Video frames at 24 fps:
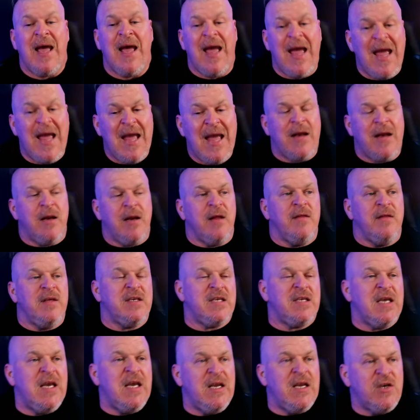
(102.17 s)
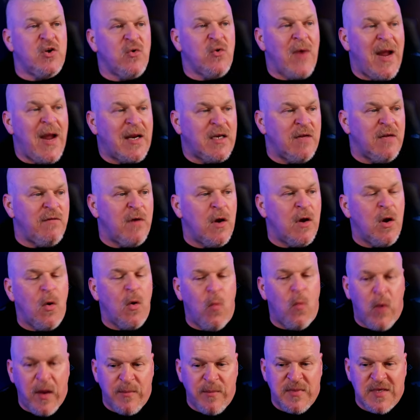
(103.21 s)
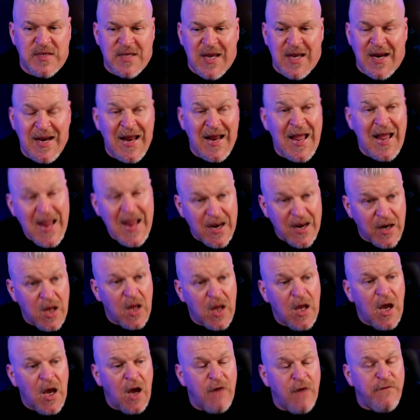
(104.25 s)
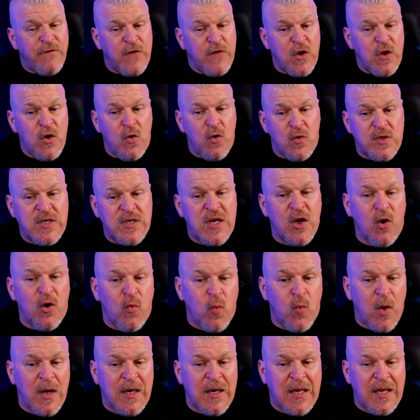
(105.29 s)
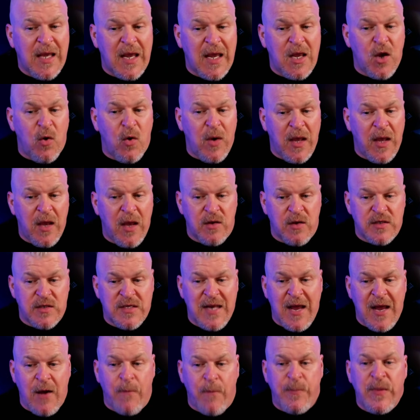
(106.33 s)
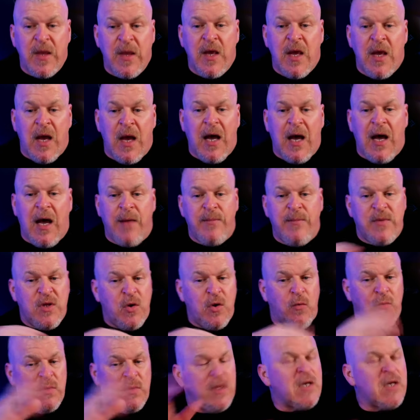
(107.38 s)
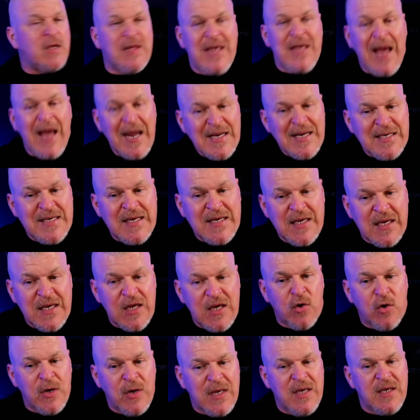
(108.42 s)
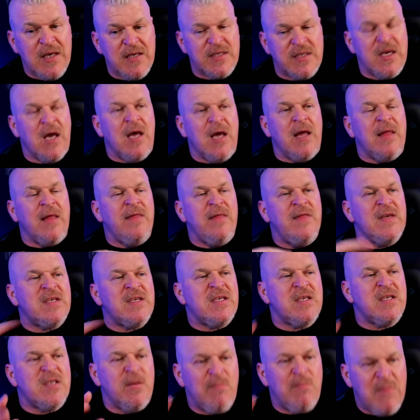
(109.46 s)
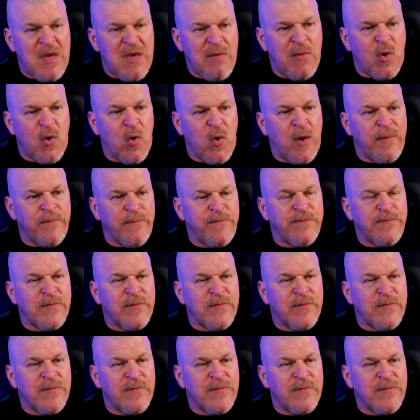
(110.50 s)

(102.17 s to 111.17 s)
and this interactive website, and a few tier 1 KOLs. Now, look, the idea here is this is a meme coin.